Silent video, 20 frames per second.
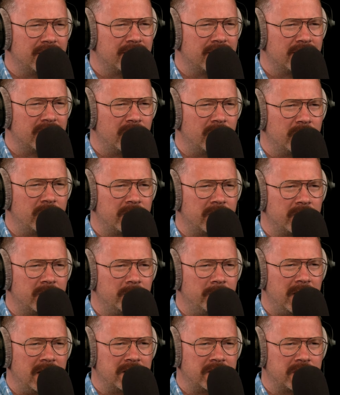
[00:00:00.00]
so
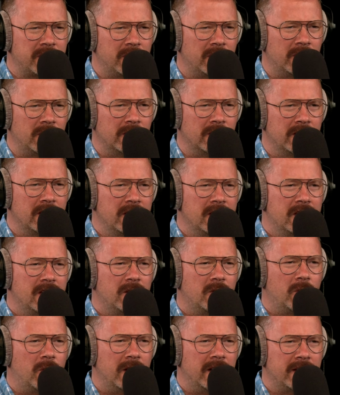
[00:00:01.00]
special
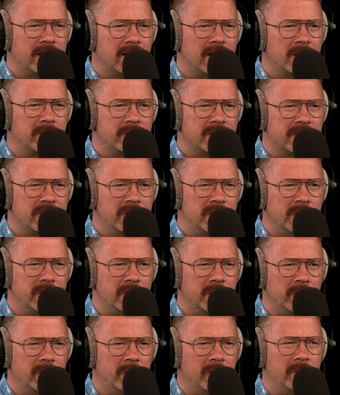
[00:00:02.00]
when it comes
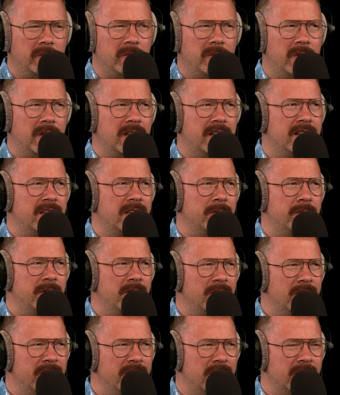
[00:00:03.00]
to the
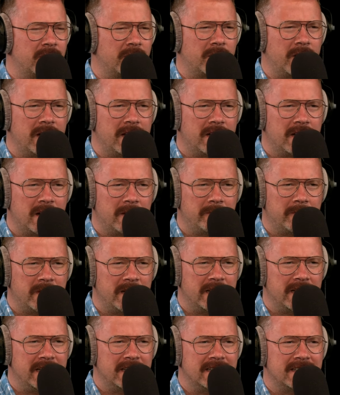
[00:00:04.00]
ability to create
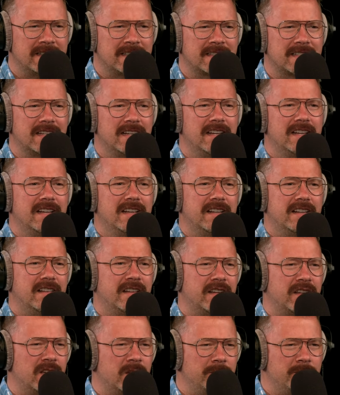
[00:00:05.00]
companies,
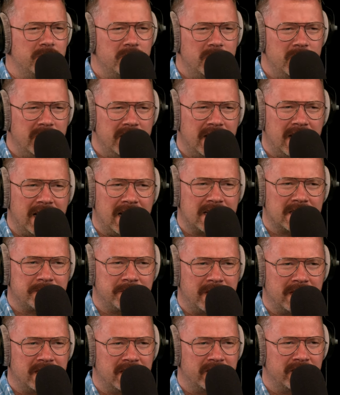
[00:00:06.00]
the community
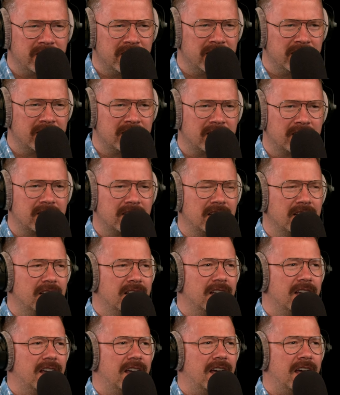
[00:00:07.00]
aspect of this?
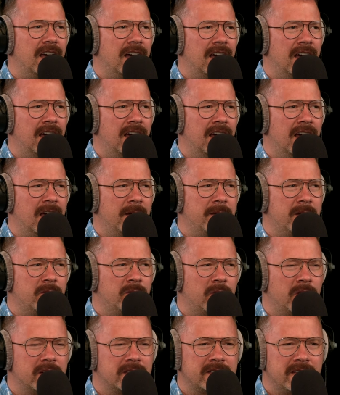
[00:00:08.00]
Uh, I mean,
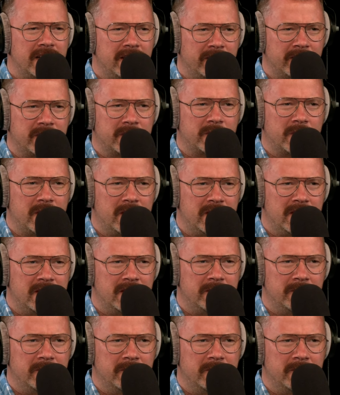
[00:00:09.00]
we're a state of
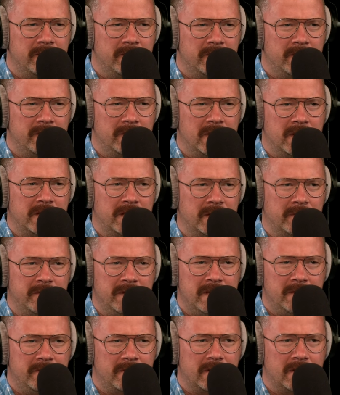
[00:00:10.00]
three million
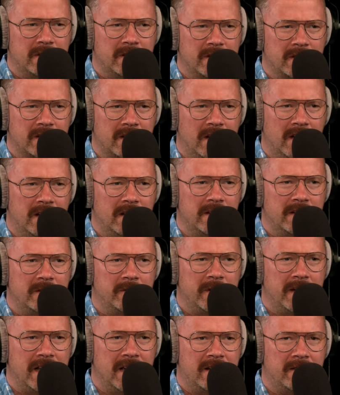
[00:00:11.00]
people is all, and
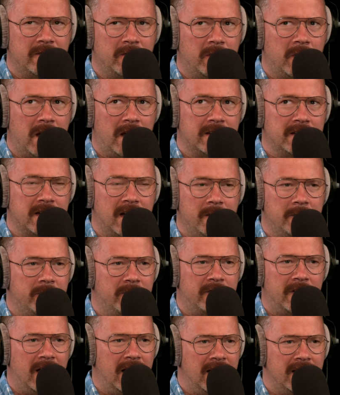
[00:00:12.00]
we have a top
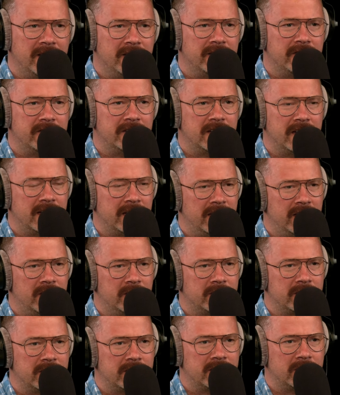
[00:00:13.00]
five tech
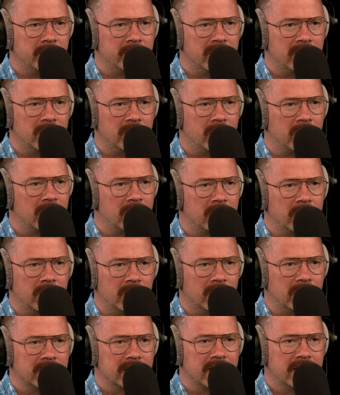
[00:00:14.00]
ecosystem yeah. in the
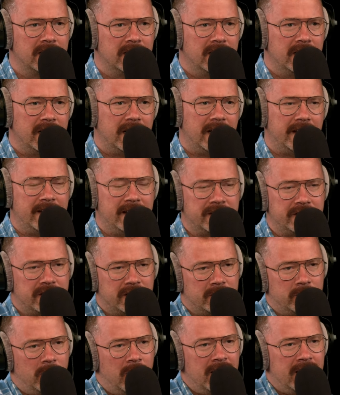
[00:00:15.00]
world, and that's
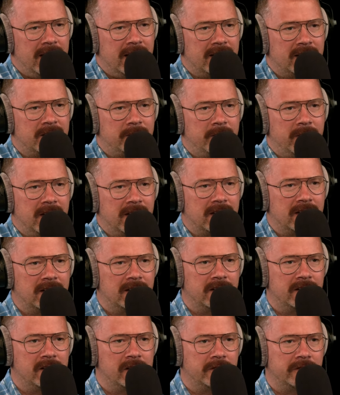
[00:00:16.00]
just one aspect
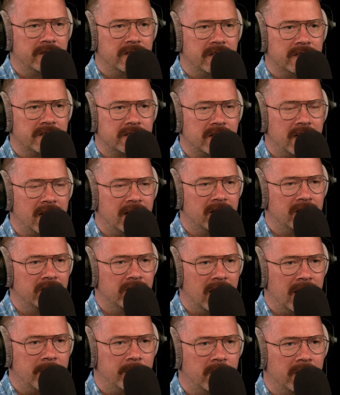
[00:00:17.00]
of, of this kind of
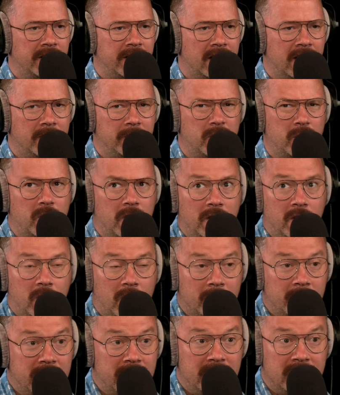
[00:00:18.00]
vibrant economy. We're
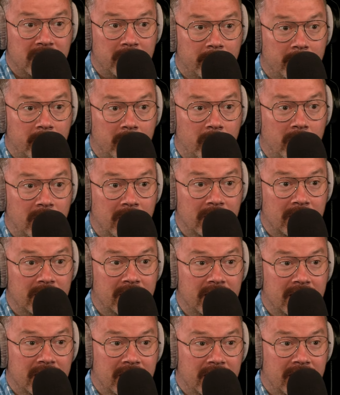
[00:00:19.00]
normally the number one
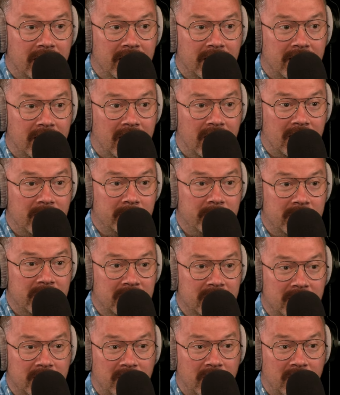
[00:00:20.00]
yeah. economy in the